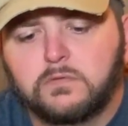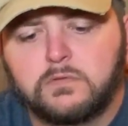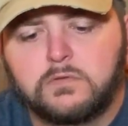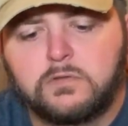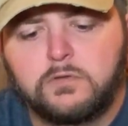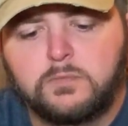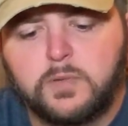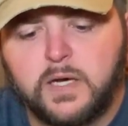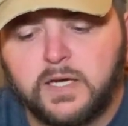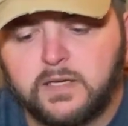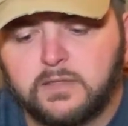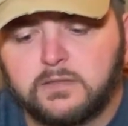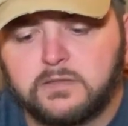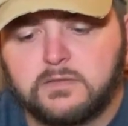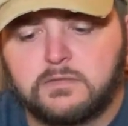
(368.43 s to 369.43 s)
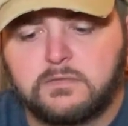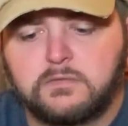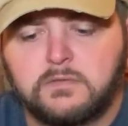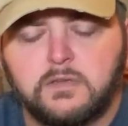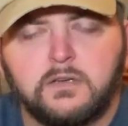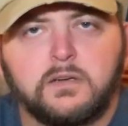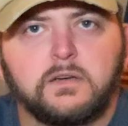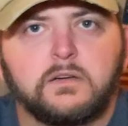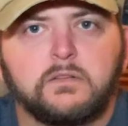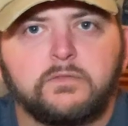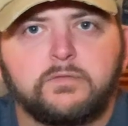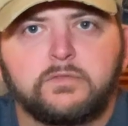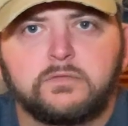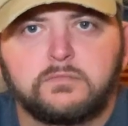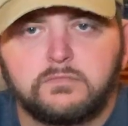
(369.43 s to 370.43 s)
two packets of
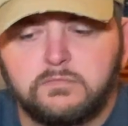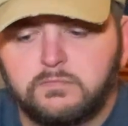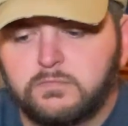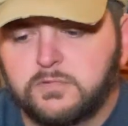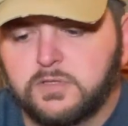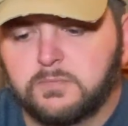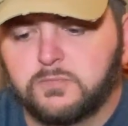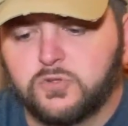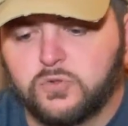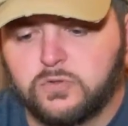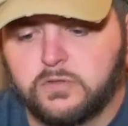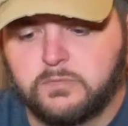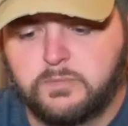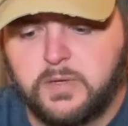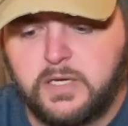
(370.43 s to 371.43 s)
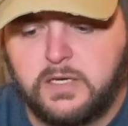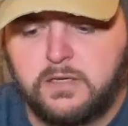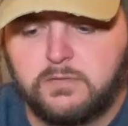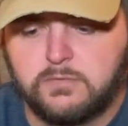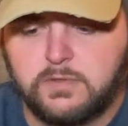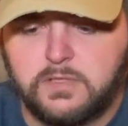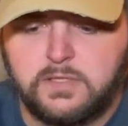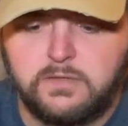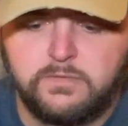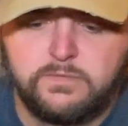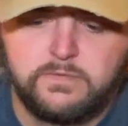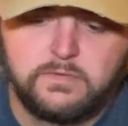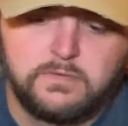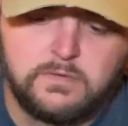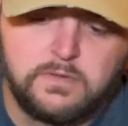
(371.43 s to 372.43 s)
some sort of pain relief
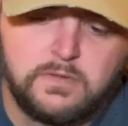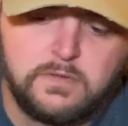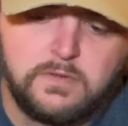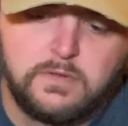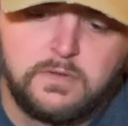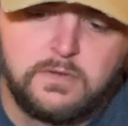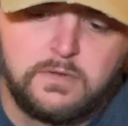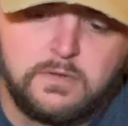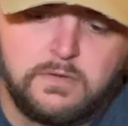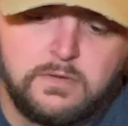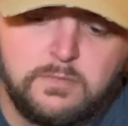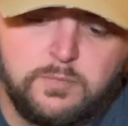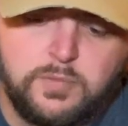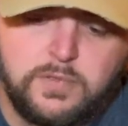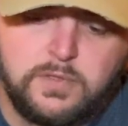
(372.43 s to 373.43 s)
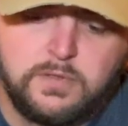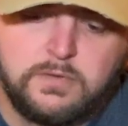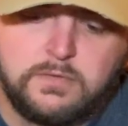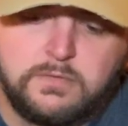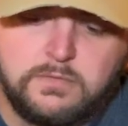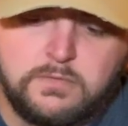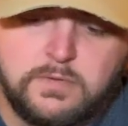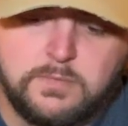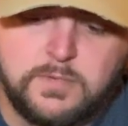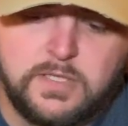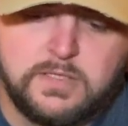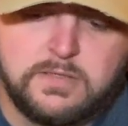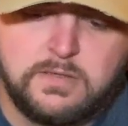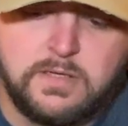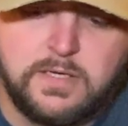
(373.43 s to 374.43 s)
pill. I'm
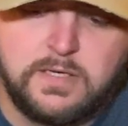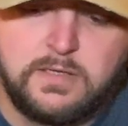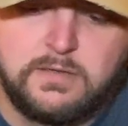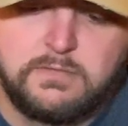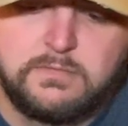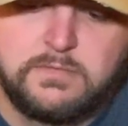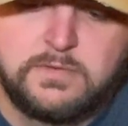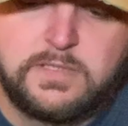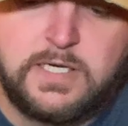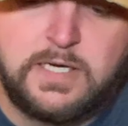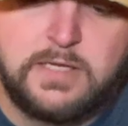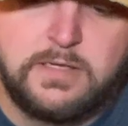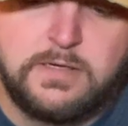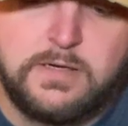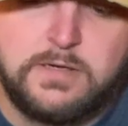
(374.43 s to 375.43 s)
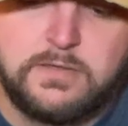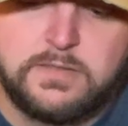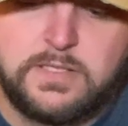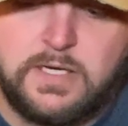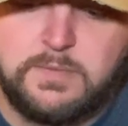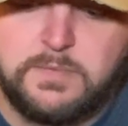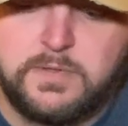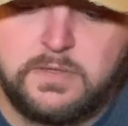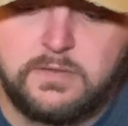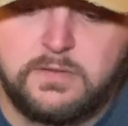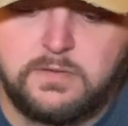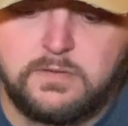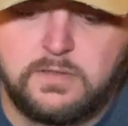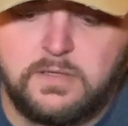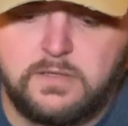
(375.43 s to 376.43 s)
guessing like a Tylenol type thing
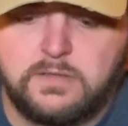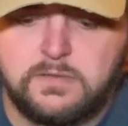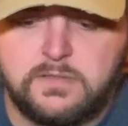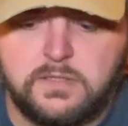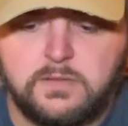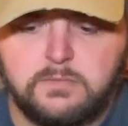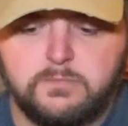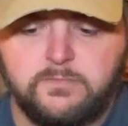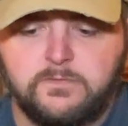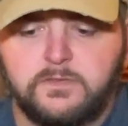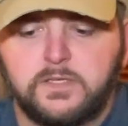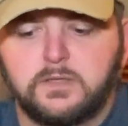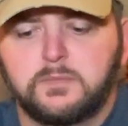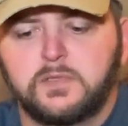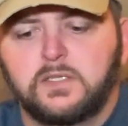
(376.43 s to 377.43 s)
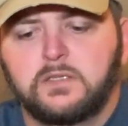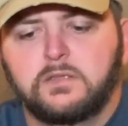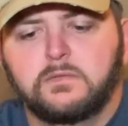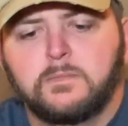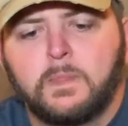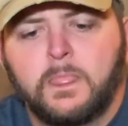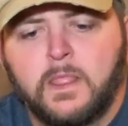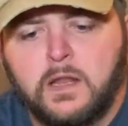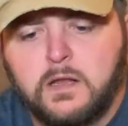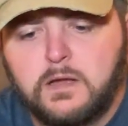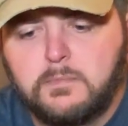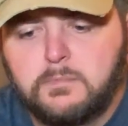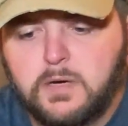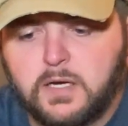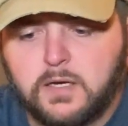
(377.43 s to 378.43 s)
instead of amphetamine.
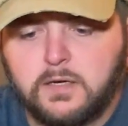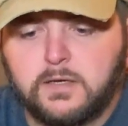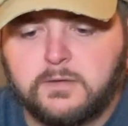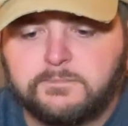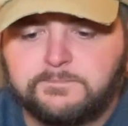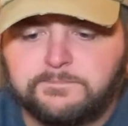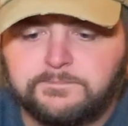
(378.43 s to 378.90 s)
But I